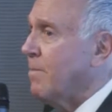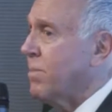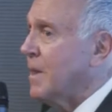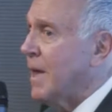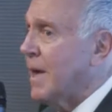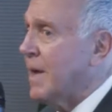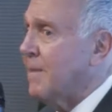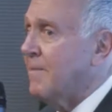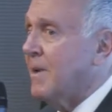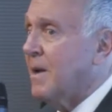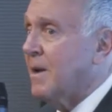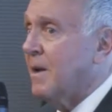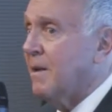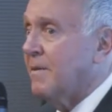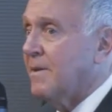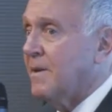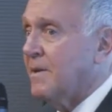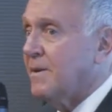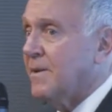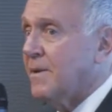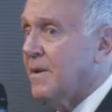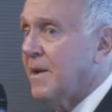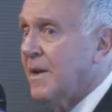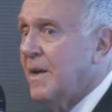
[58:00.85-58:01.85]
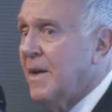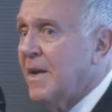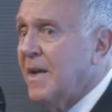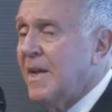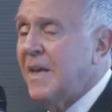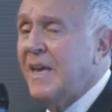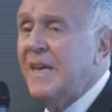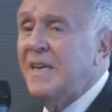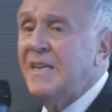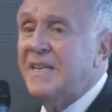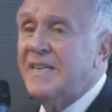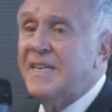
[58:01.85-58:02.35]
blame on others.
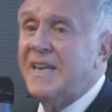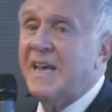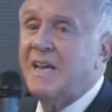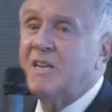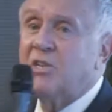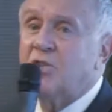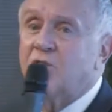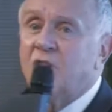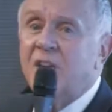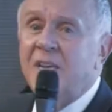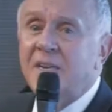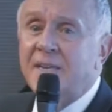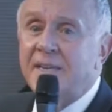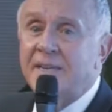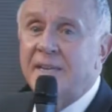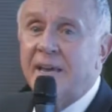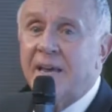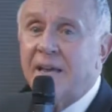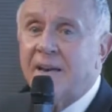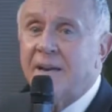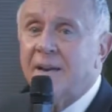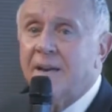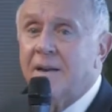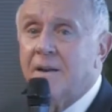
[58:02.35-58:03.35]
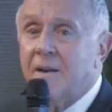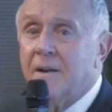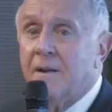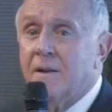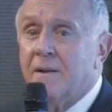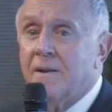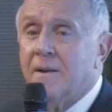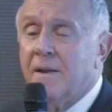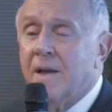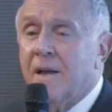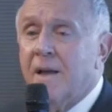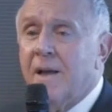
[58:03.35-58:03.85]
He said, she said.
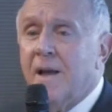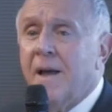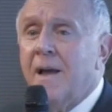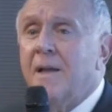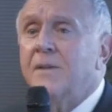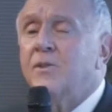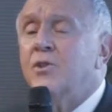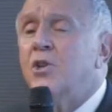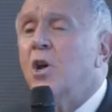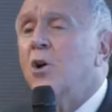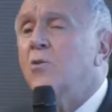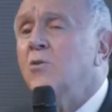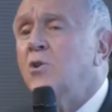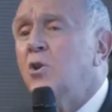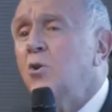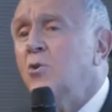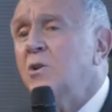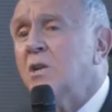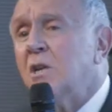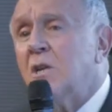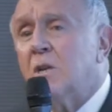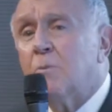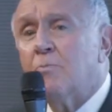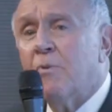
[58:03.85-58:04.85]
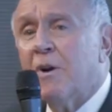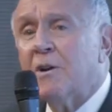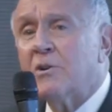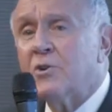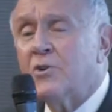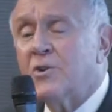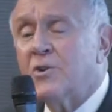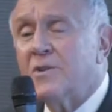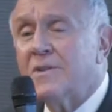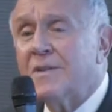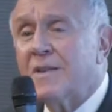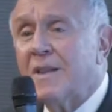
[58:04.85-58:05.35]
Don't use
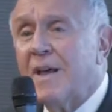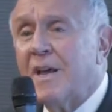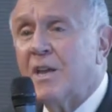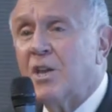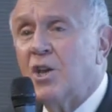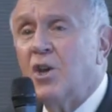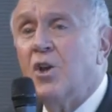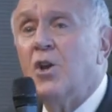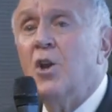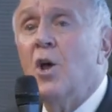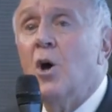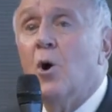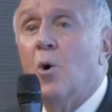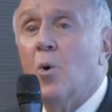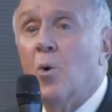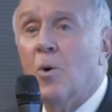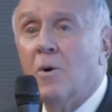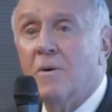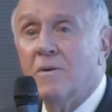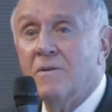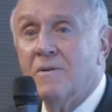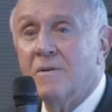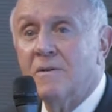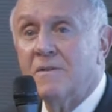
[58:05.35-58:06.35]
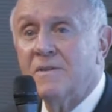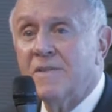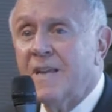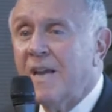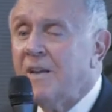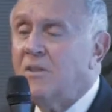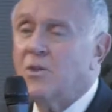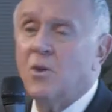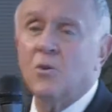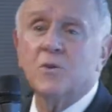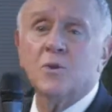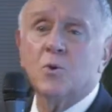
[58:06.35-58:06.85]
expressions like you know.
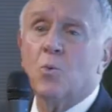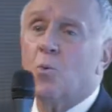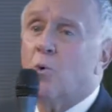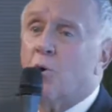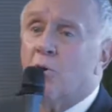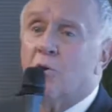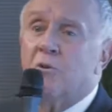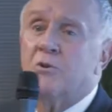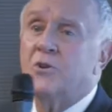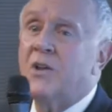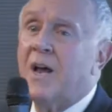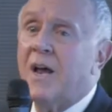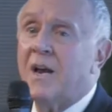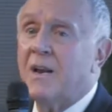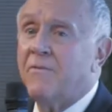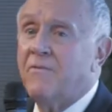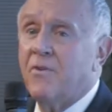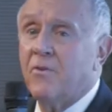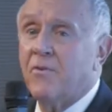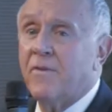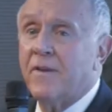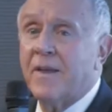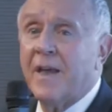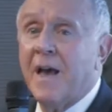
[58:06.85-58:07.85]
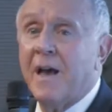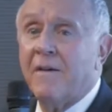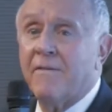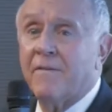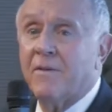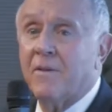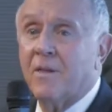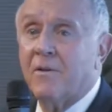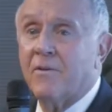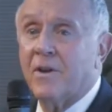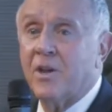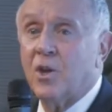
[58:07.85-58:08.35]
Take those words out of your
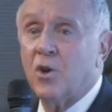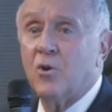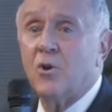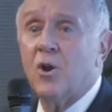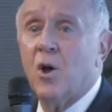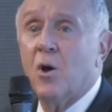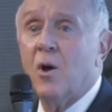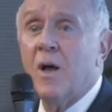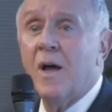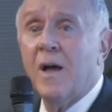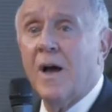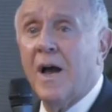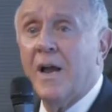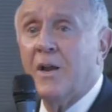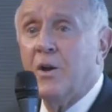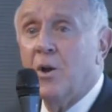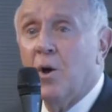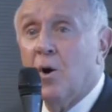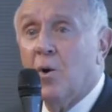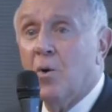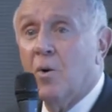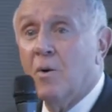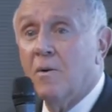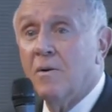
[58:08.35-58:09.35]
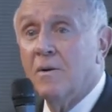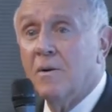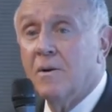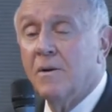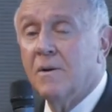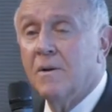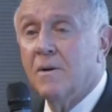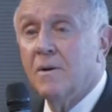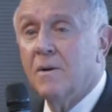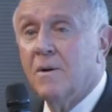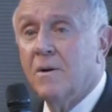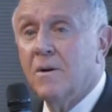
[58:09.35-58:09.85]
vocabulary. You know, I know,
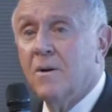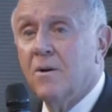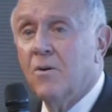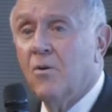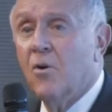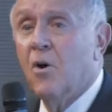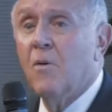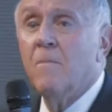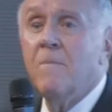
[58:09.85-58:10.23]
or